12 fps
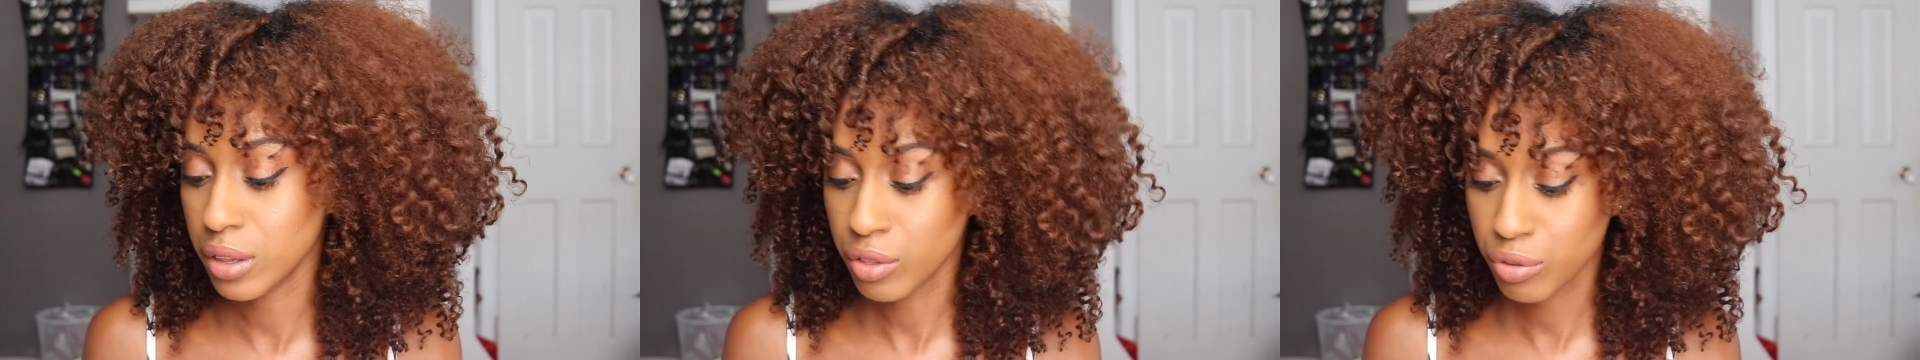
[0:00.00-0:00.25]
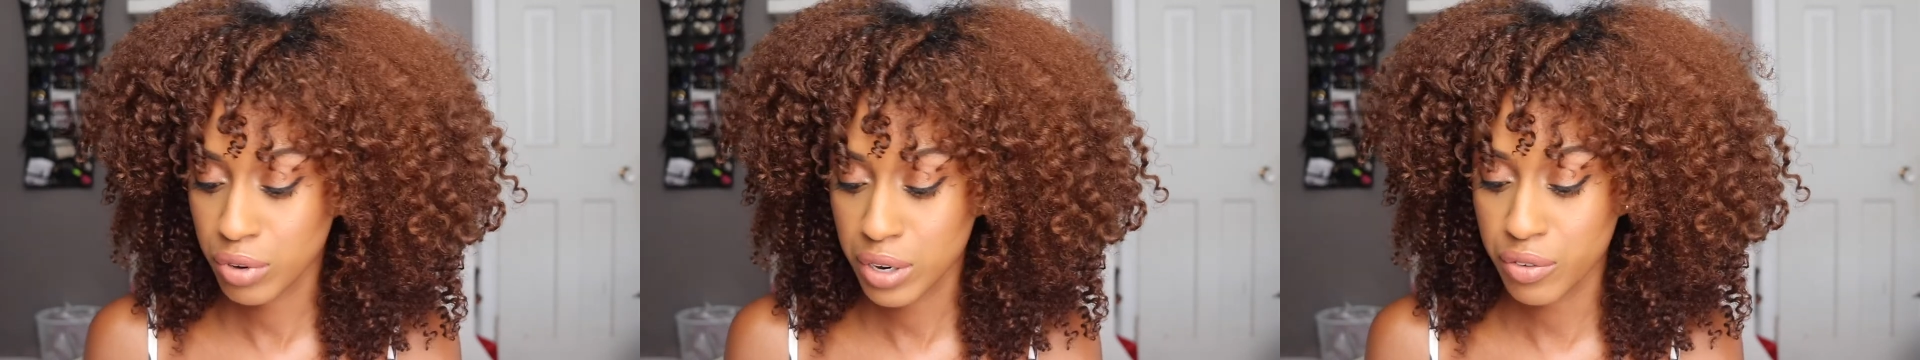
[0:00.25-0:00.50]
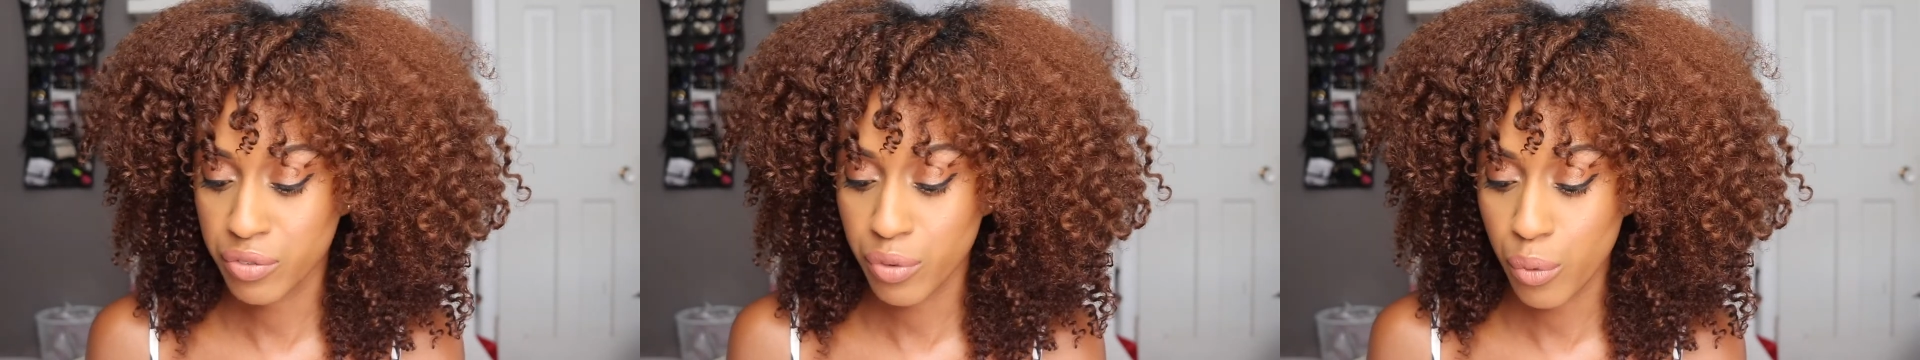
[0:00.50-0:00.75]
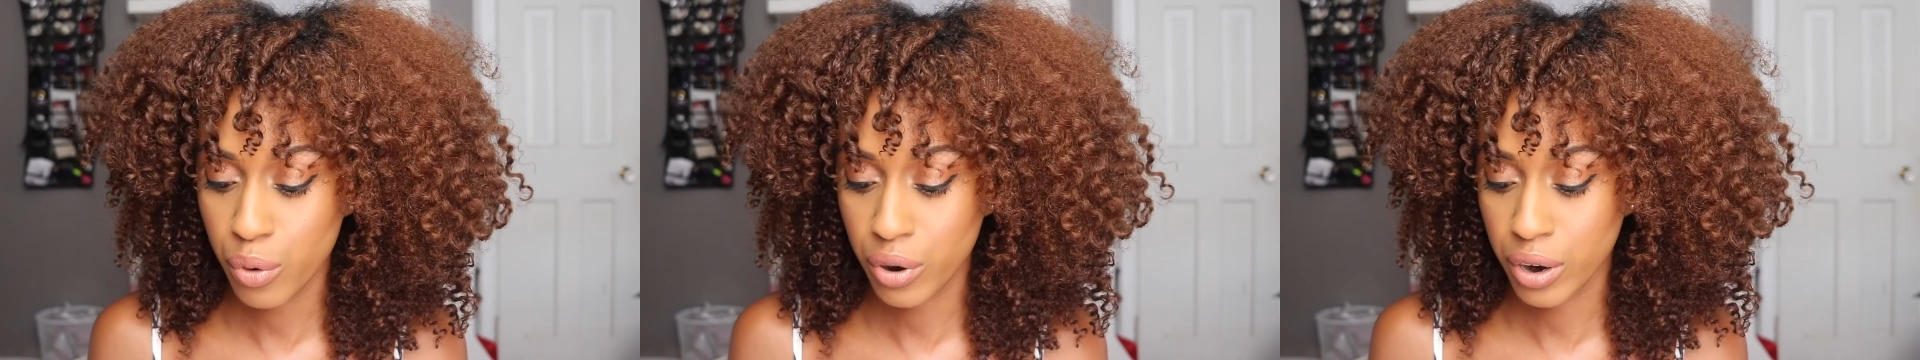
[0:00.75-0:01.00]
the three to
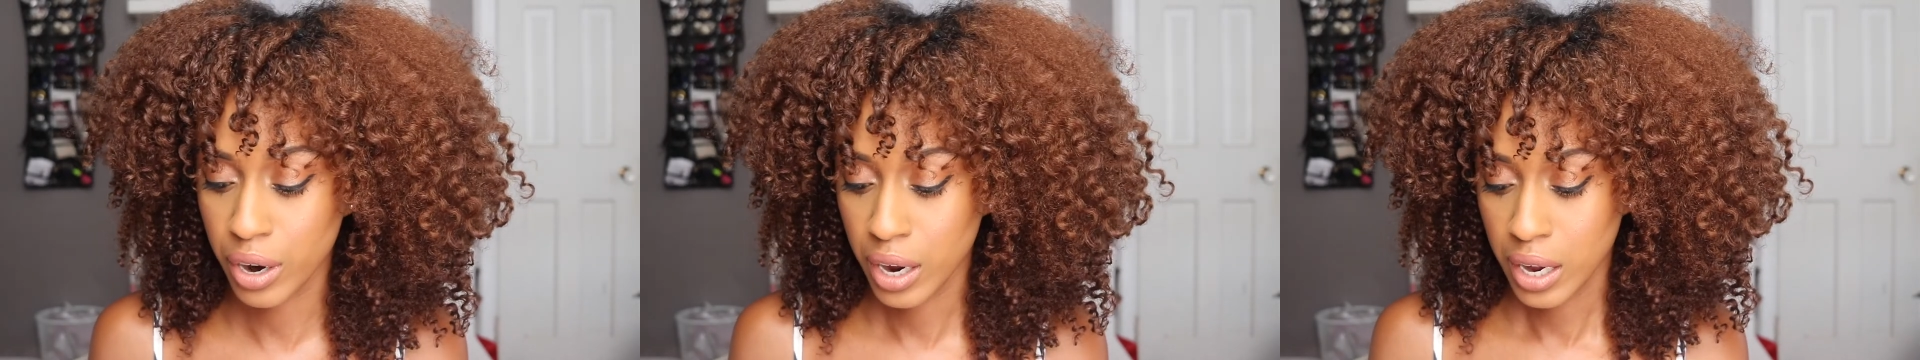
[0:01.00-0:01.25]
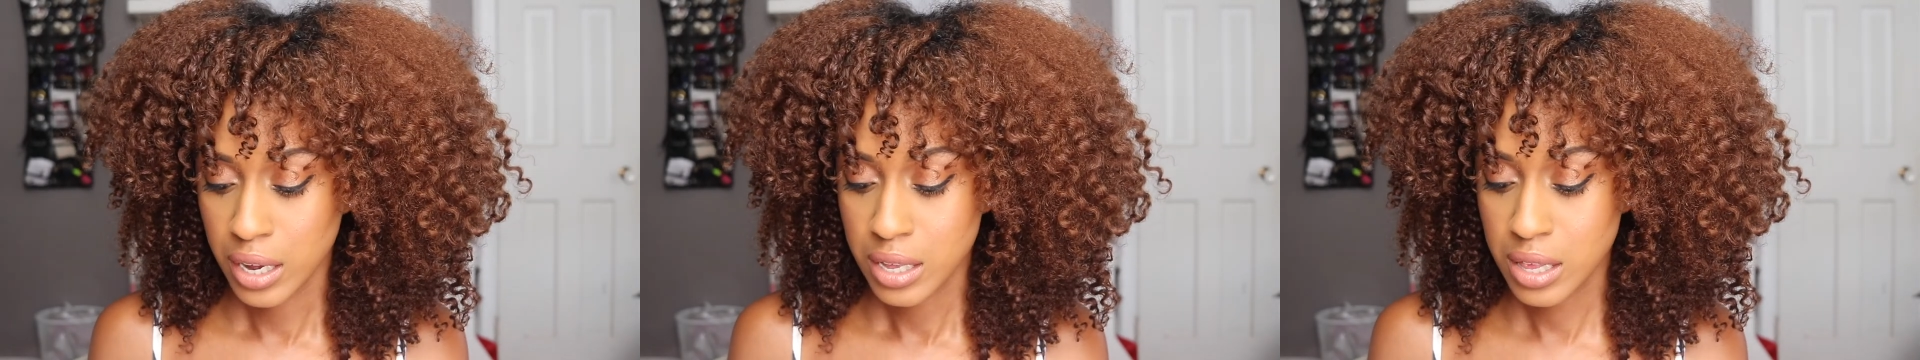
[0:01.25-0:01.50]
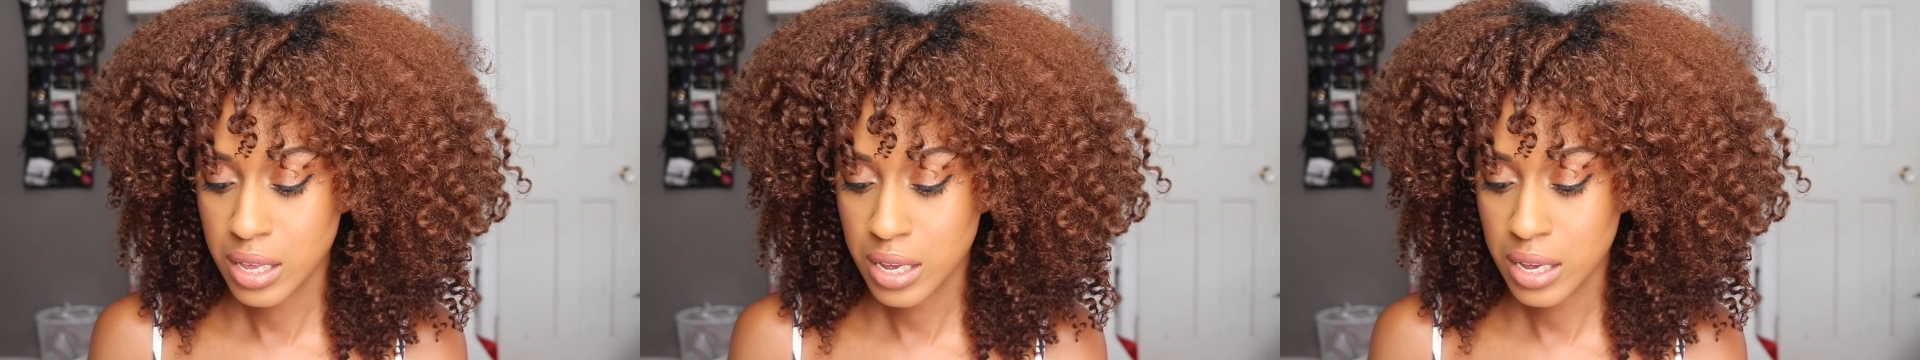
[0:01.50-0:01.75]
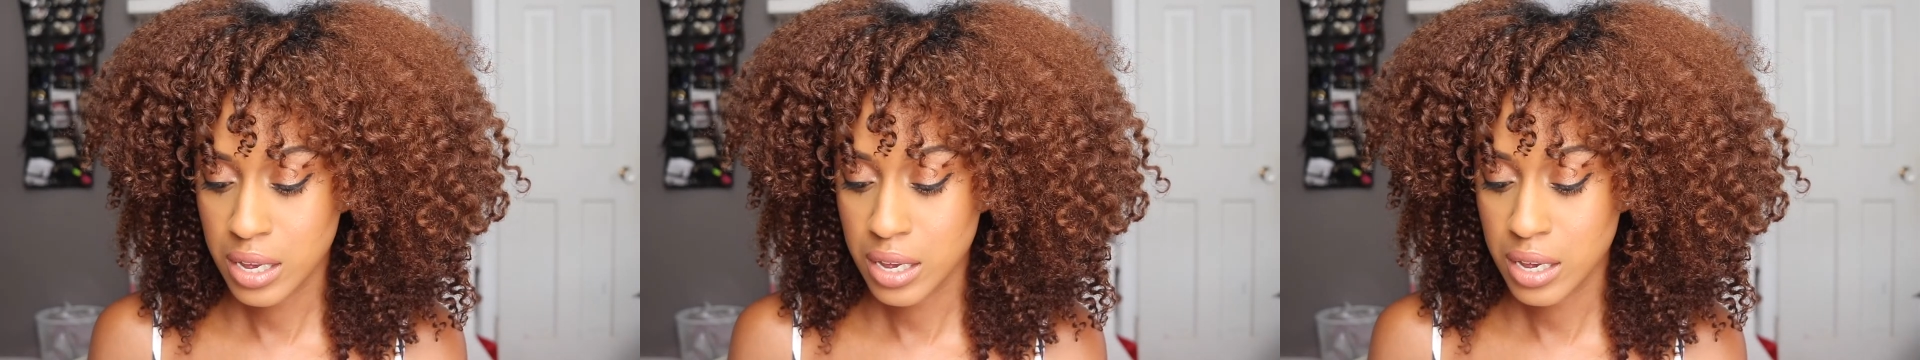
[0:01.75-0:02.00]
four
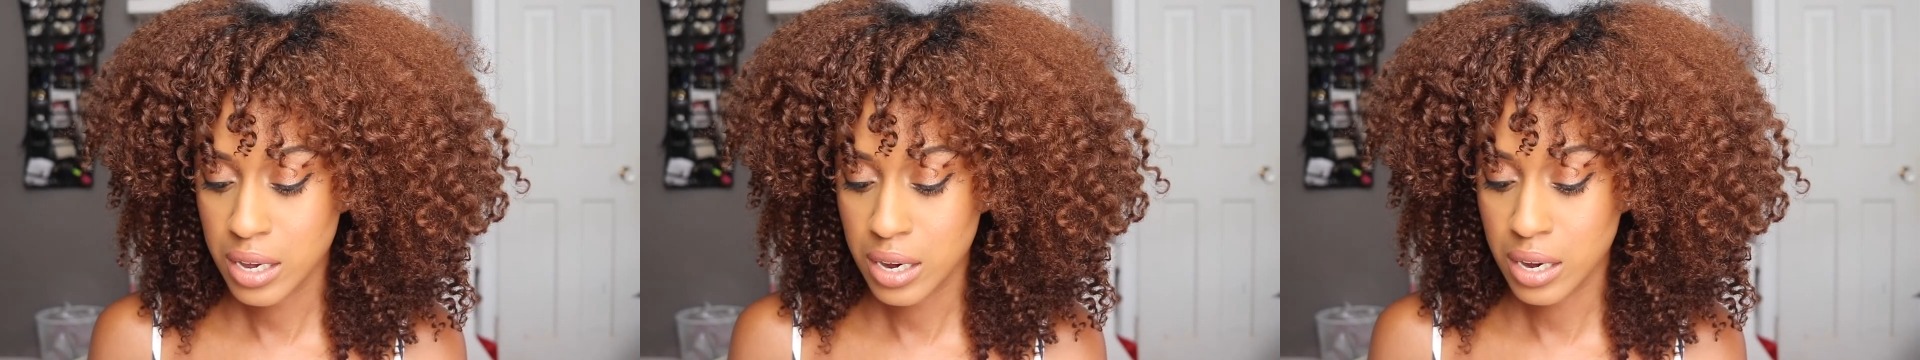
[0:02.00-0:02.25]
C,